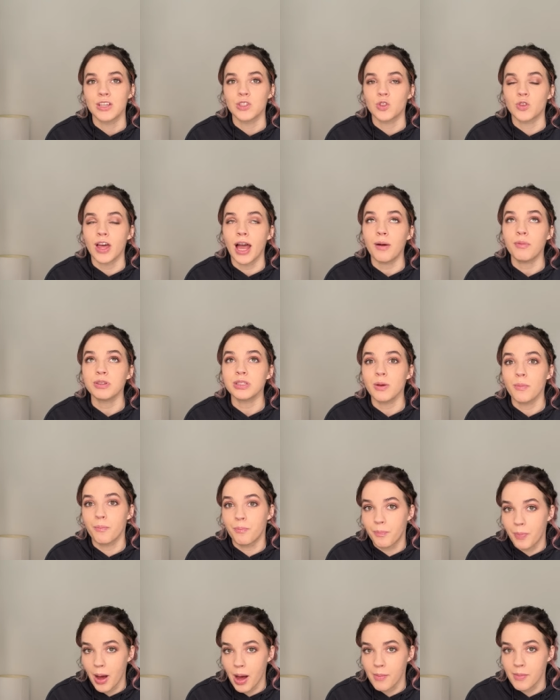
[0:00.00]
So that was a
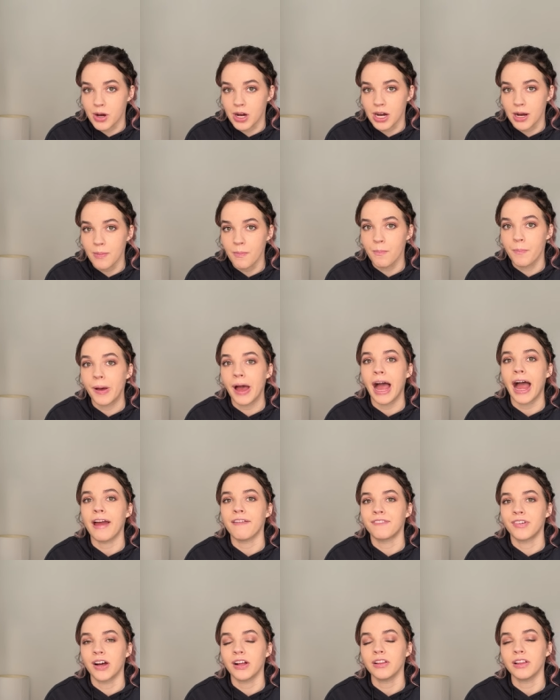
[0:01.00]
bummer, but I
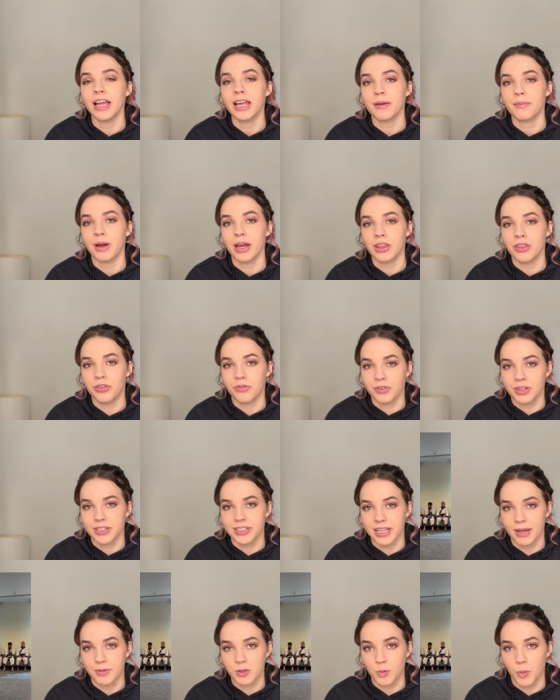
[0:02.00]
felt like my
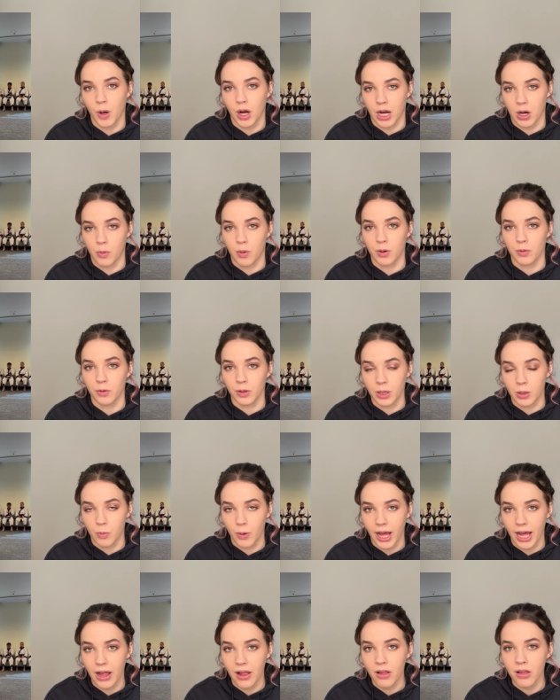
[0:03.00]
three-step sparring went really
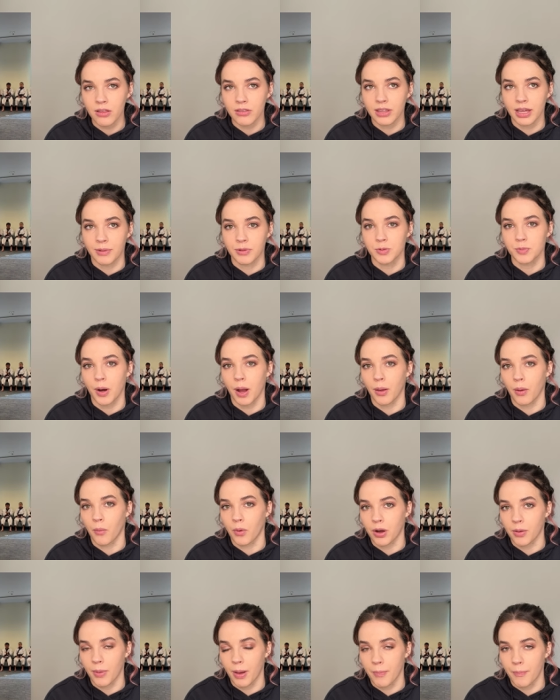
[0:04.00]
well. That was probably
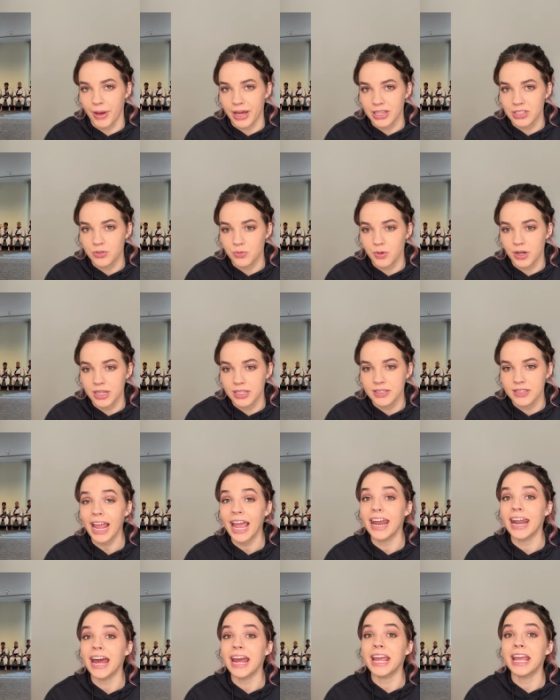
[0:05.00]
one of my best ones.
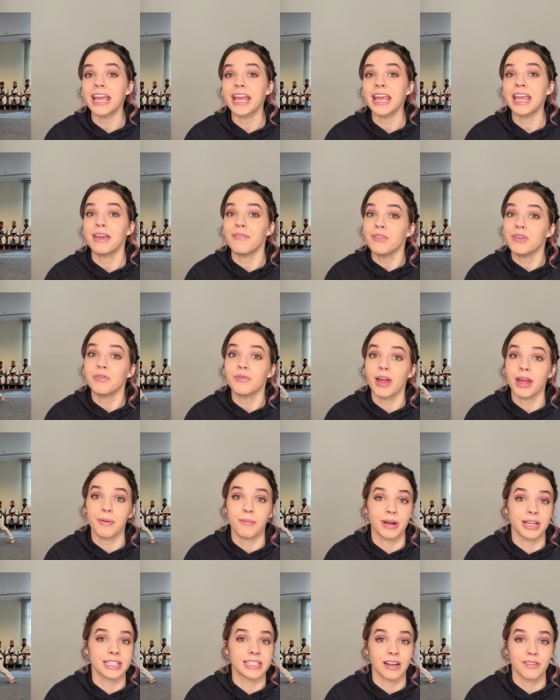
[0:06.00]
And I even like
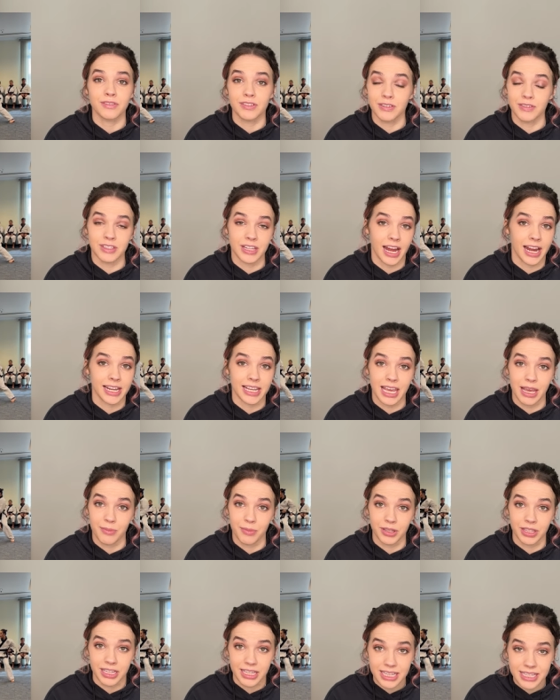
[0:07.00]
my self-design came
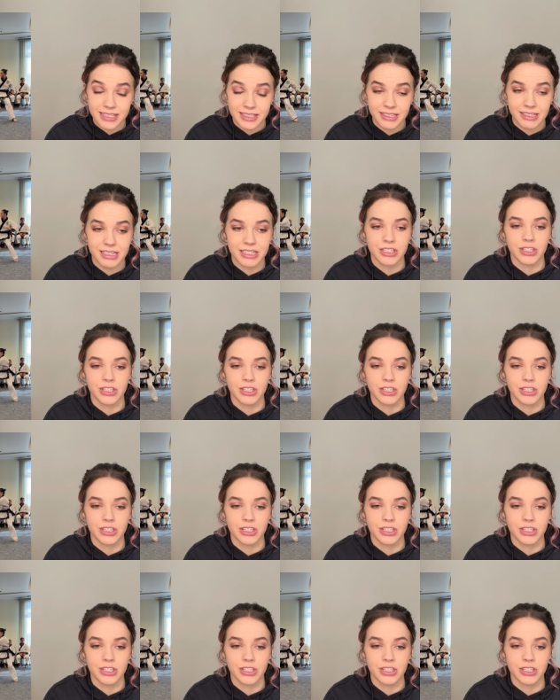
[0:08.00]
really easily.